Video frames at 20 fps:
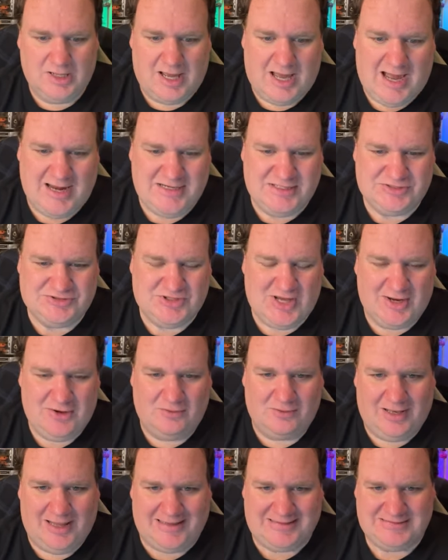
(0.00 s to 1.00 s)
I
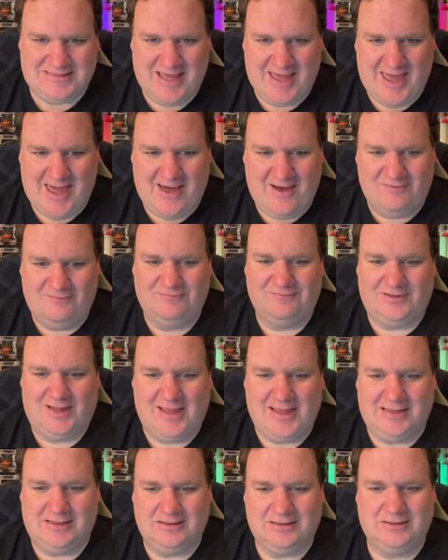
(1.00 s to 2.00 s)
don't like to have
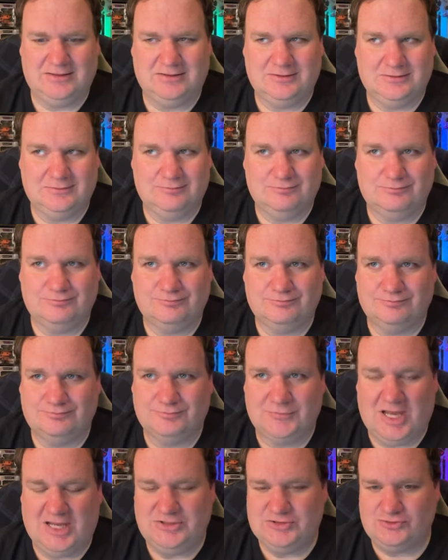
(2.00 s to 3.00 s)
like,
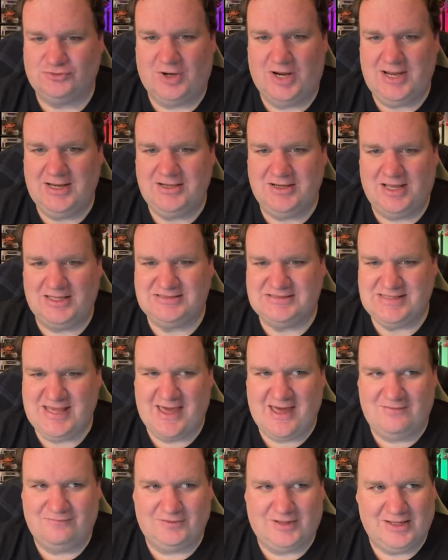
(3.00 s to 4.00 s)
I try not to
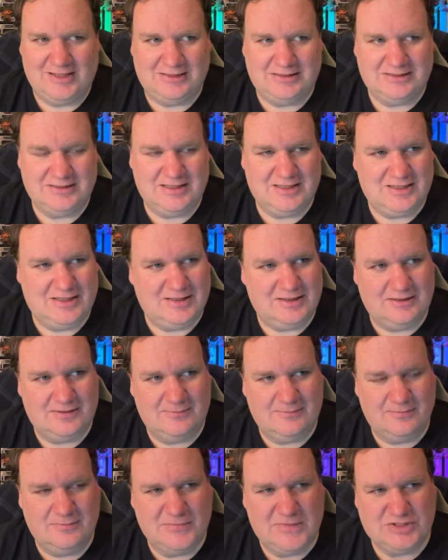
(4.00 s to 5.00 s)
have like
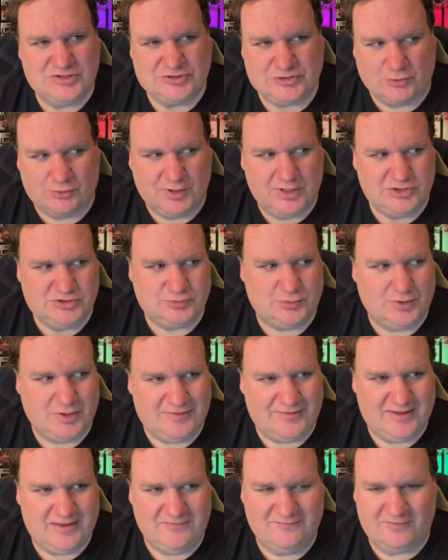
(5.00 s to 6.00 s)
stories where
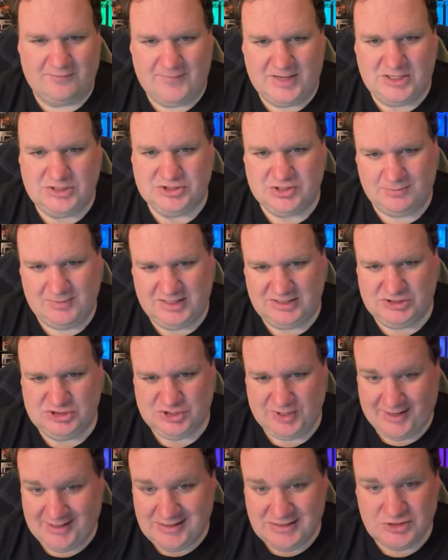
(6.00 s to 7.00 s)
the information may
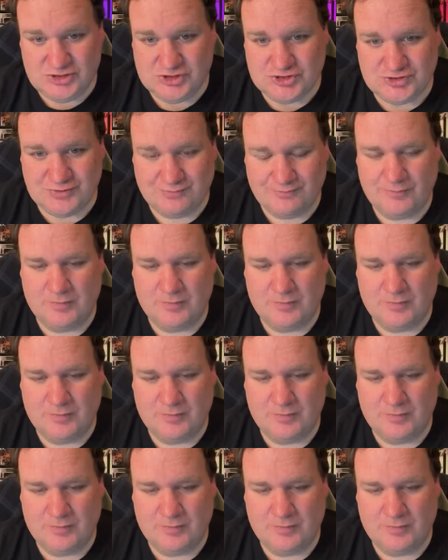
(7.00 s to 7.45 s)
change.